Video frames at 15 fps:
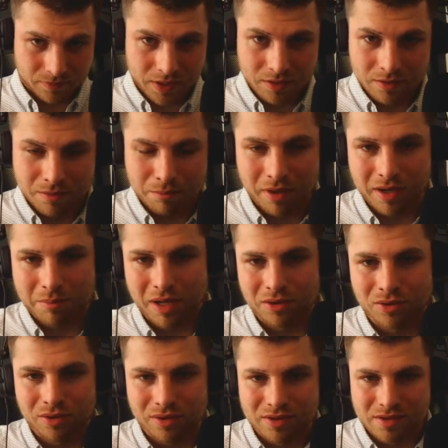by
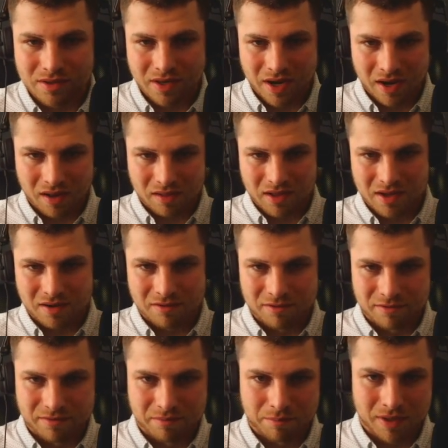malloc string length
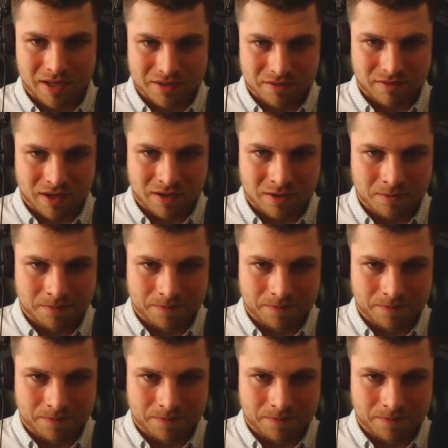+1